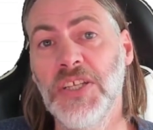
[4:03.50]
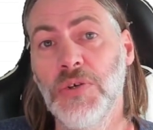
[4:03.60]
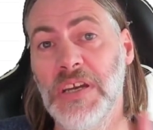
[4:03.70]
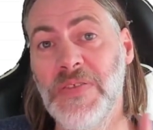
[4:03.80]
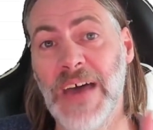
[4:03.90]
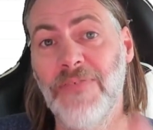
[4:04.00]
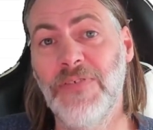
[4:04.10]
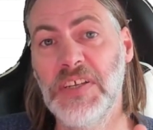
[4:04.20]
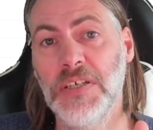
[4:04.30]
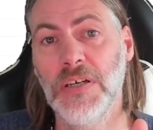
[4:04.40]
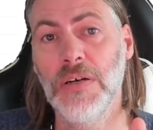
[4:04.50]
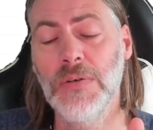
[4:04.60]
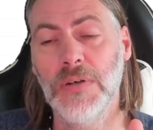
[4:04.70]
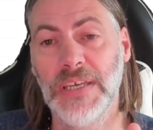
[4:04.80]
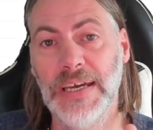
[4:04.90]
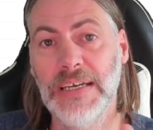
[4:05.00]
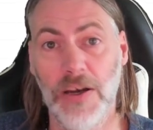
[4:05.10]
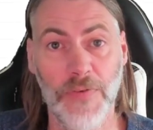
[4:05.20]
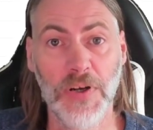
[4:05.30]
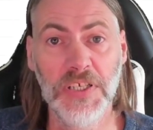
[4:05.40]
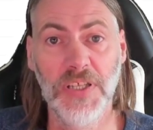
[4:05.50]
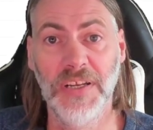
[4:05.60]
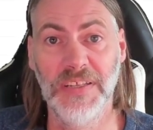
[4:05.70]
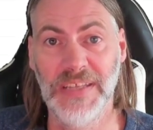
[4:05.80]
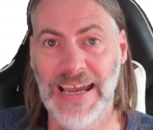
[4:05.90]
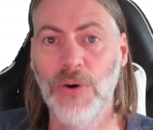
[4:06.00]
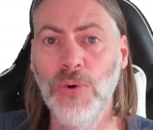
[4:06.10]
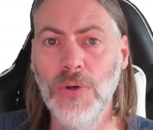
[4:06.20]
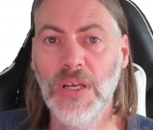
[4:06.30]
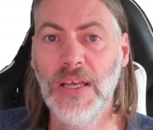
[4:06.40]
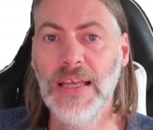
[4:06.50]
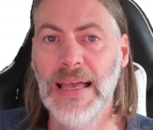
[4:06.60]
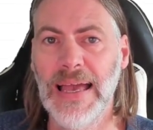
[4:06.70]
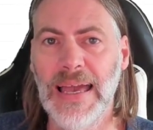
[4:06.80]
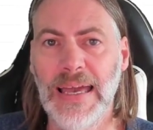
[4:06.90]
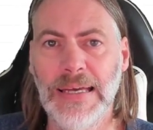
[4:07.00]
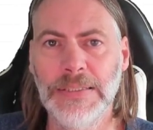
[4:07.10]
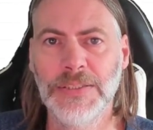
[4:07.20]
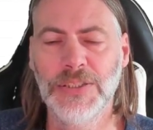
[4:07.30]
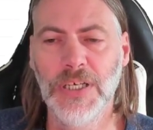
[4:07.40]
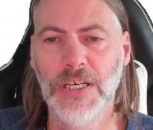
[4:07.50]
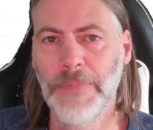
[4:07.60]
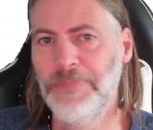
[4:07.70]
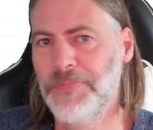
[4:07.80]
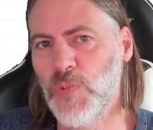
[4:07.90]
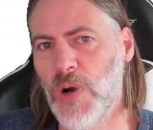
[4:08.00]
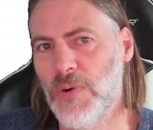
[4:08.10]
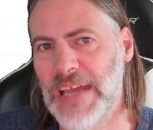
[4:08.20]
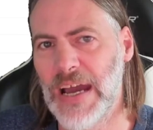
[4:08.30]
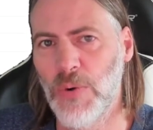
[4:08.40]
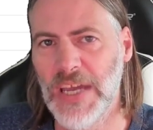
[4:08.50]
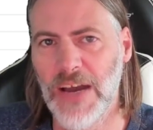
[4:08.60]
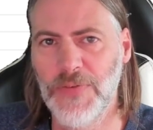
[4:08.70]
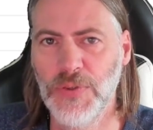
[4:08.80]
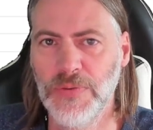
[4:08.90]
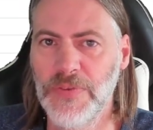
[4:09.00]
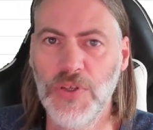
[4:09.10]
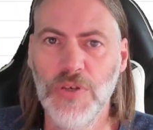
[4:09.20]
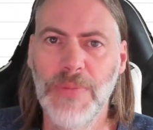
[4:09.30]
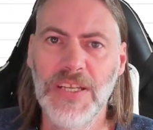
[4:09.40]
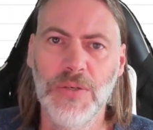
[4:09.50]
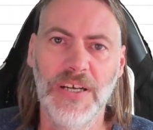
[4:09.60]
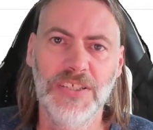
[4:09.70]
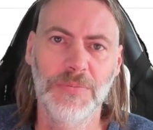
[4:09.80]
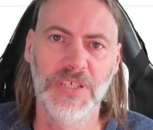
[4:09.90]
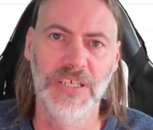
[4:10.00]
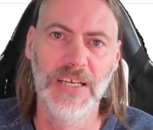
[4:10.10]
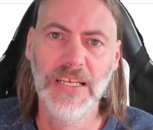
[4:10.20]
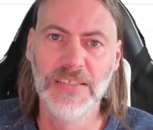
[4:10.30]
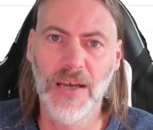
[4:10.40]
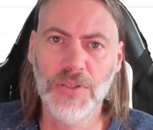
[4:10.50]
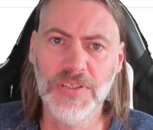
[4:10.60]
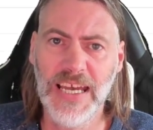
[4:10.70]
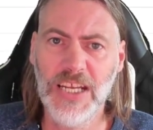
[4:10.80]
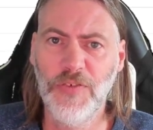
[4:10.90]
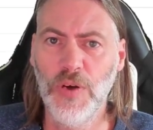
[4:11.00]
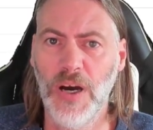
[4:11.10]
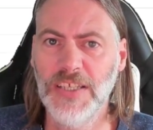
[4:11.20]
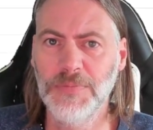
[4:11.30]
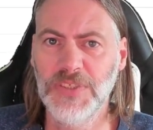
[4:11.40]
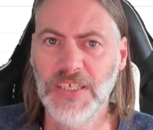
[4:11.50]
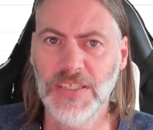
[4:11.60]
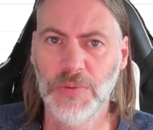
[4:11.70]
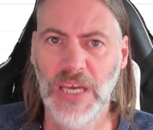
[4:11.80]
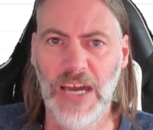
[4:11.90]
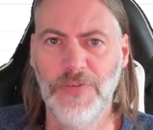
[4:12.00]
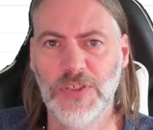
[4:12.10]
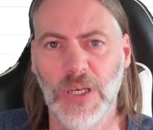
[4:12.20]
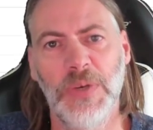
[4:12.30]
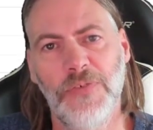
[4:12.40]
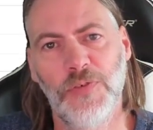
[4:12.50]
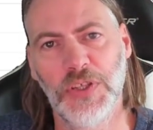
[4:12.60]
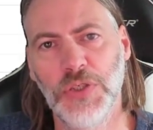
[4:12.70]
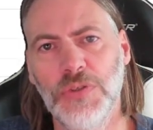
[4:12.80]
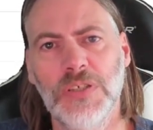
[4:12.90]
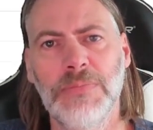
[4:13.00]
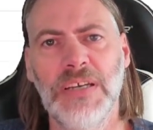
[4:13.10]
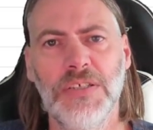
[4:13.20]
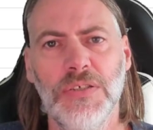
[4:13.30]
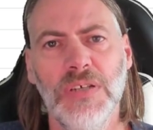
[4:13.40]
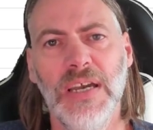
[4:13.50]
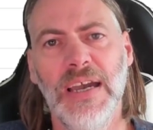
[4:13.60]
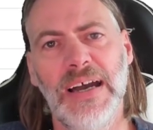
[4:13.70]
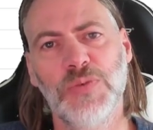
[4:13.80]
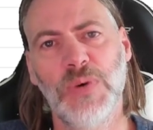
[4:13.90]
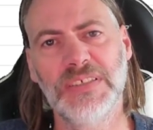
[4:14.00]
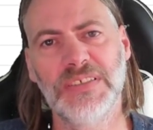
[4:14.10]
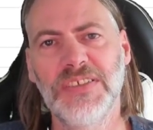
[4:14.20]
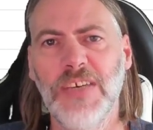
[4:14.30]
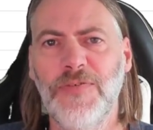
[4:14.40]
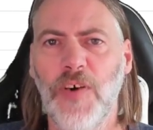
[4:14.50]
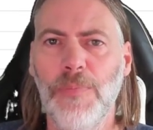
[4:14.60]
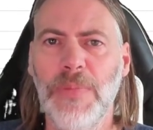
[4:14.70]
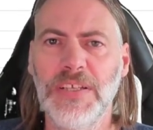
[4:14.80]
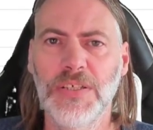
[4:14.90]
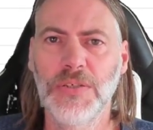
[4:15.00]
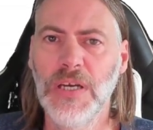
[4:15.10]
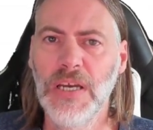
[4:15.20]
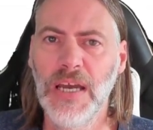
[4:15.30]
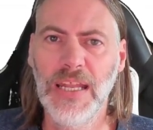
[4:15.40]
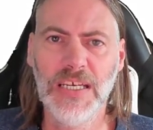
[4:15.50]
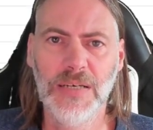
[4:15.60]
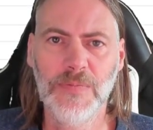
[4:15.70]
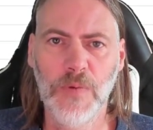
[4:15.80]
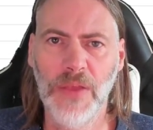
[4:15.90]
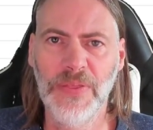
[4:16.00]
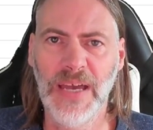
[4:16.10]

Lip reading: in that video. Okay, I've only done it now. And well, now we have the new menu items here. So I'll just add a few items here. So we have some here for the user menu as well as the default menu, and I can run that